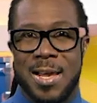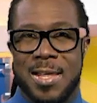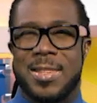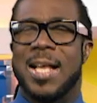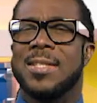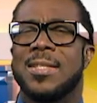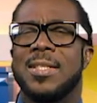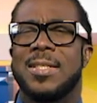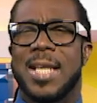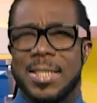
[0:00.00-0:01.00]
That's
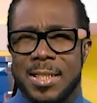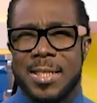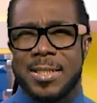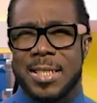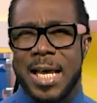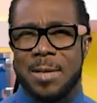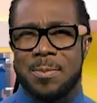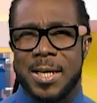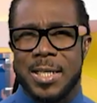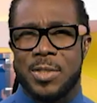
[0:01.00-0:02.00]
the designated
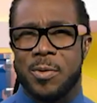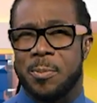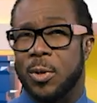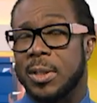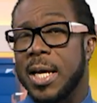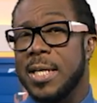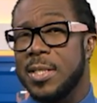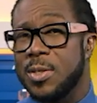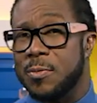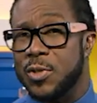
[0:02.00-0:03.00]
helpline to report
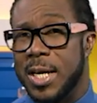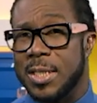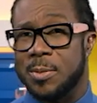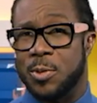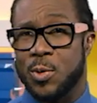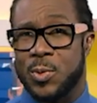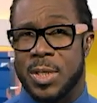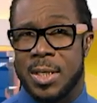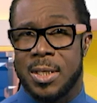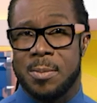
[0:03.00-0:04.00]
cases of child
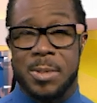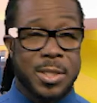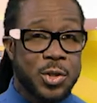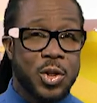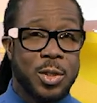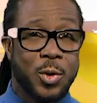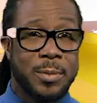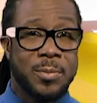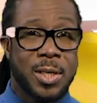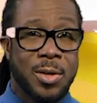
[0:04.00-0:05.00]
abuse, missing
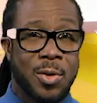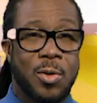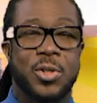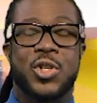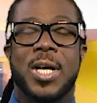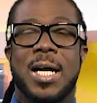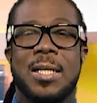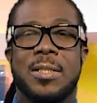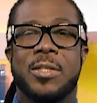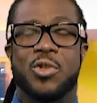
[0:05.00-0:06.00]
children, or
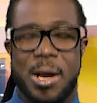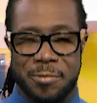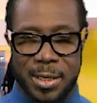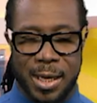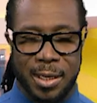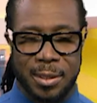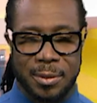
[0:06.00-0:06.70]
child trafficking.